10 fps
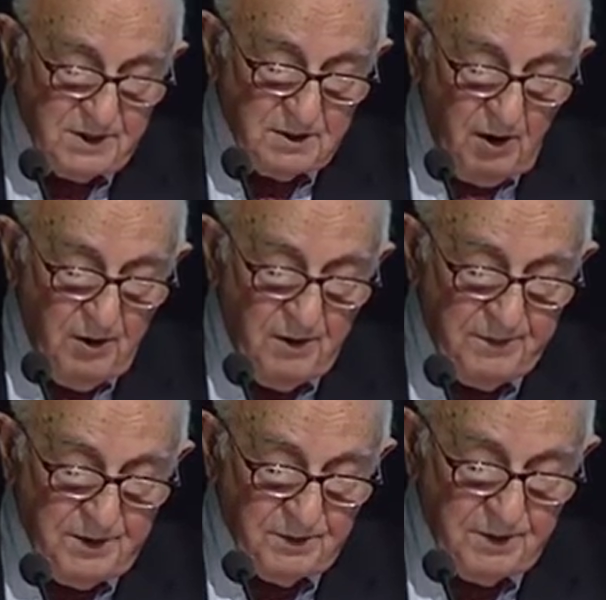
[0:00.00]
that all
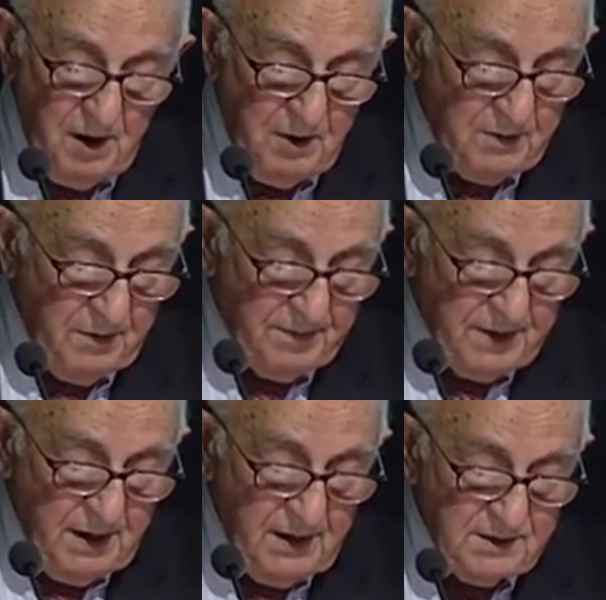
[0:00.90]
of you know
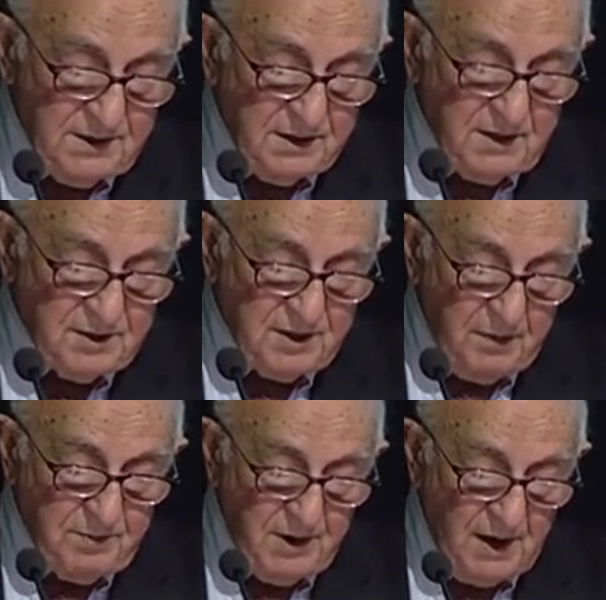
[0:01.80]
that the
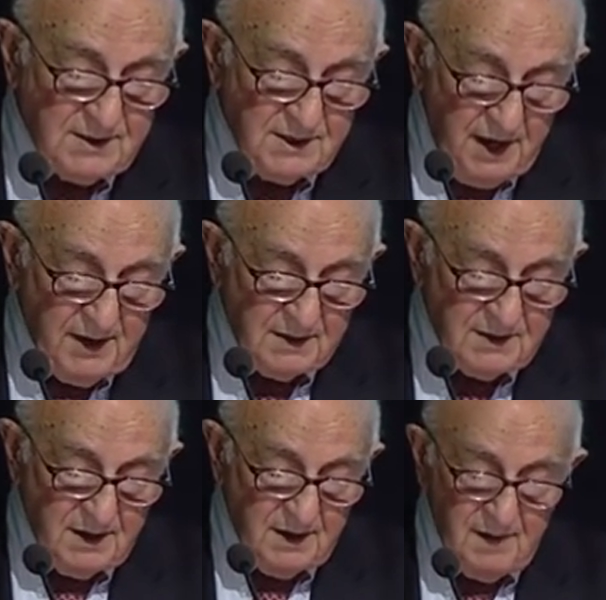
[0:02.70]
tribunal's
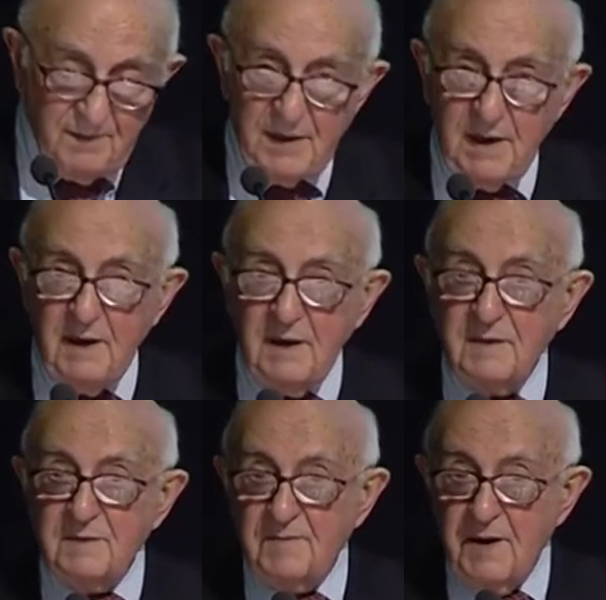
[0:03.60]
legacy
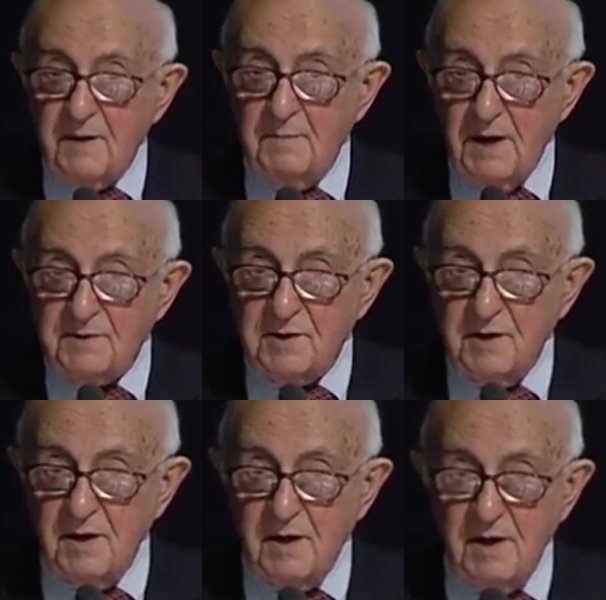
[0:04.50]
is very much
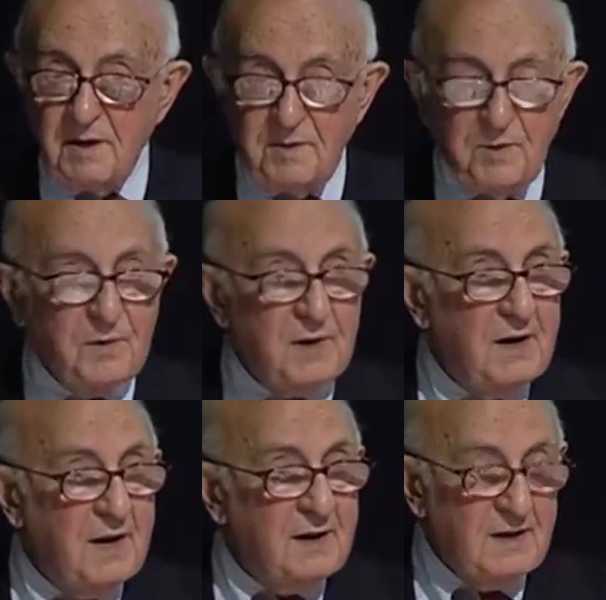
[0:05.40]
your
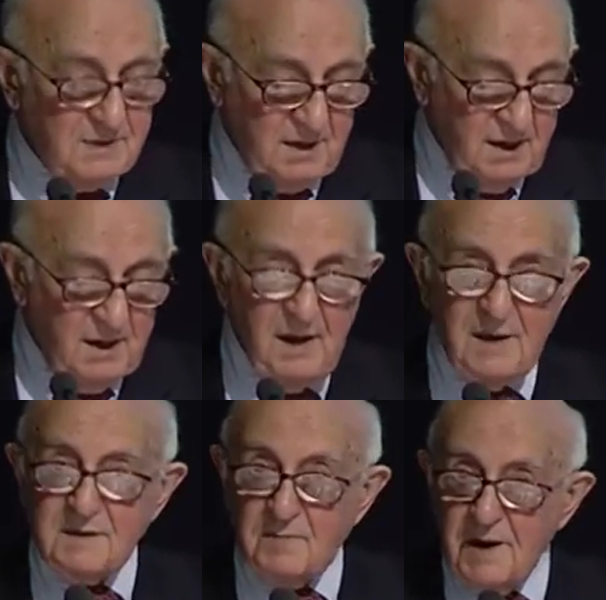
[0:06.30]
legacy
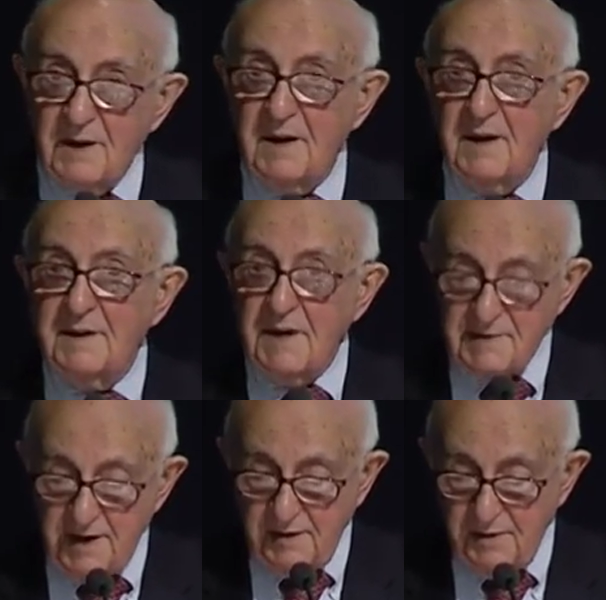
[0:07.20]
as well, and I
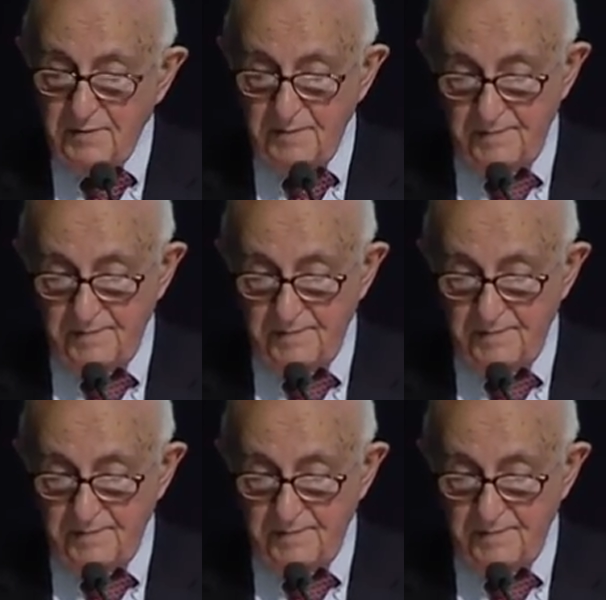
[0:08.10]
thank you.